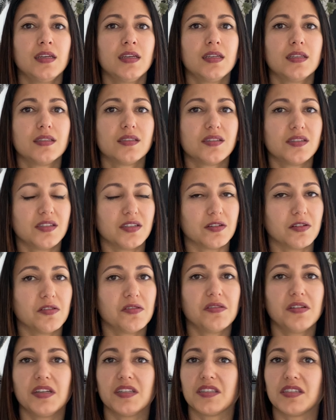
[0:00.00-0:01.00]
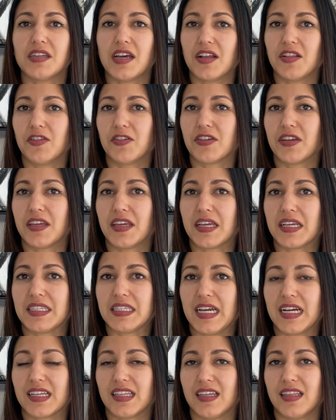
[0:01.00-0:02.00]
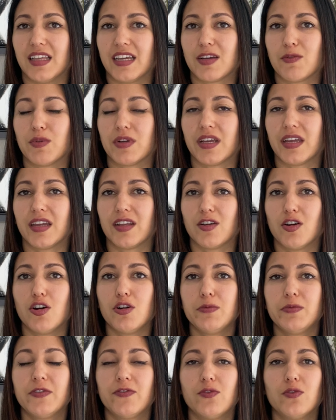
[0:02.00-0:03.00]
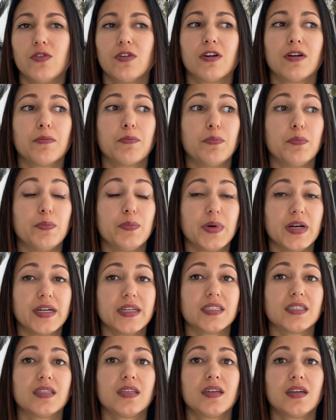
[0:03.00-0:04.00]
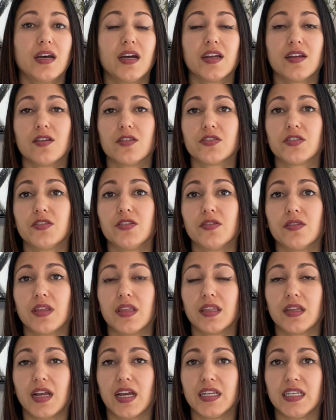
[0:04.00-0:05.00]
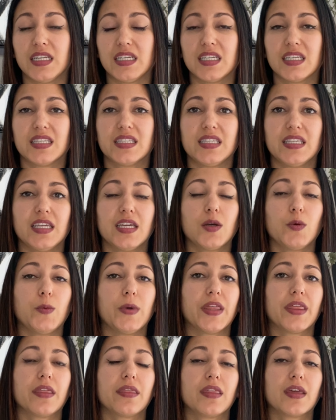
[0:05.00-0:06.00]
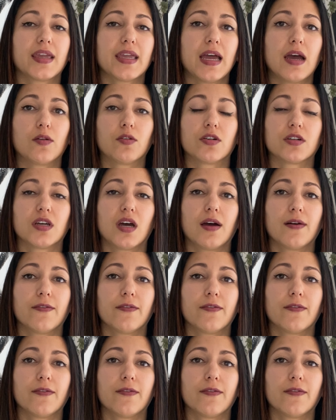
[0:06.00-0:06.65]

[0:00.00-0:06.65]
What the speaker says: Still, it's not looking exactly like what I had hoped for, but I also know that I need to see it with the countertop